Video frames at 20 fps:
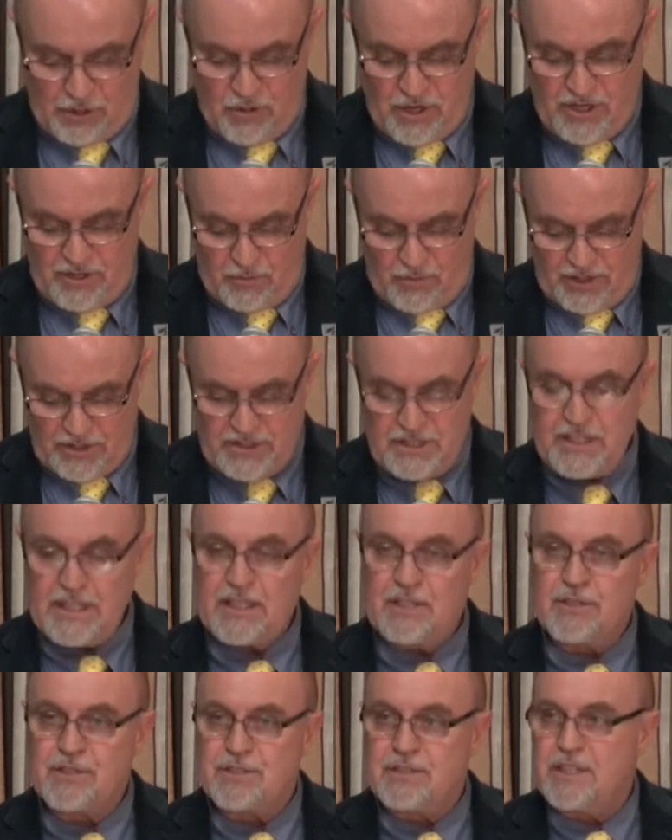Gordon works in the
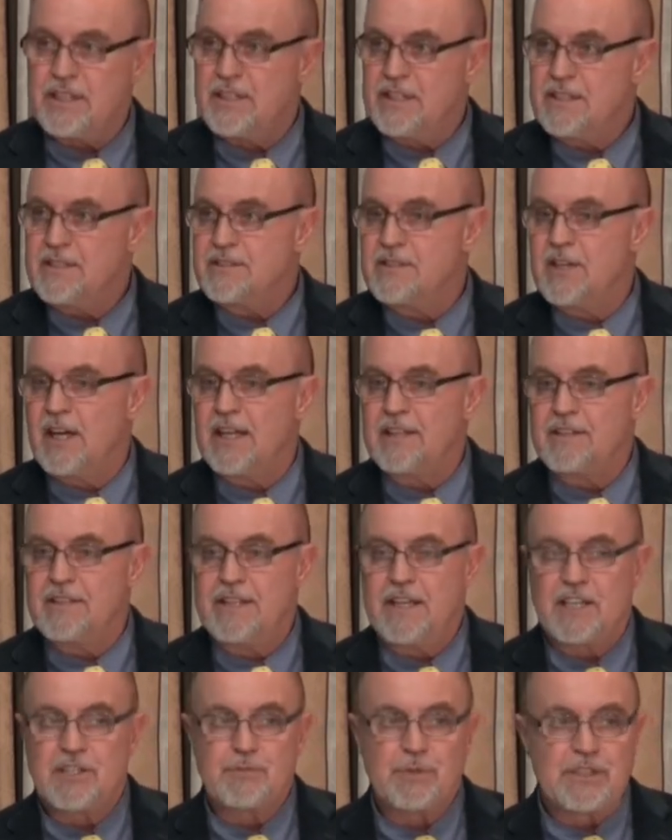industry and he's got
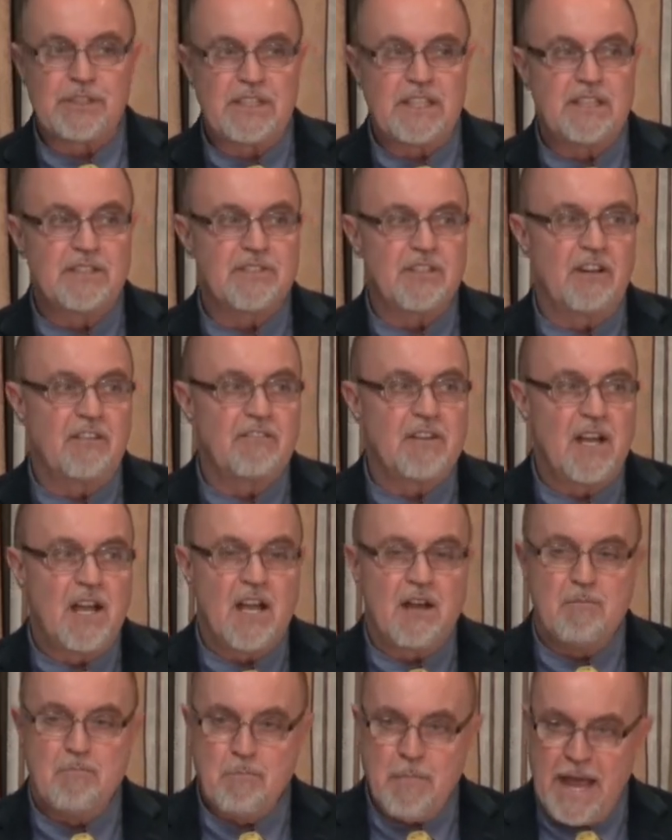the expertise of
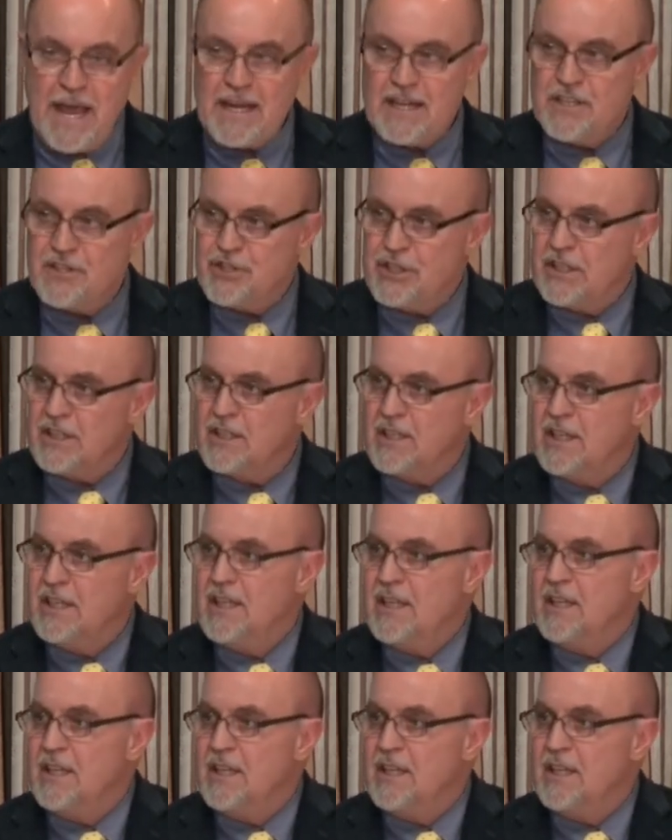managing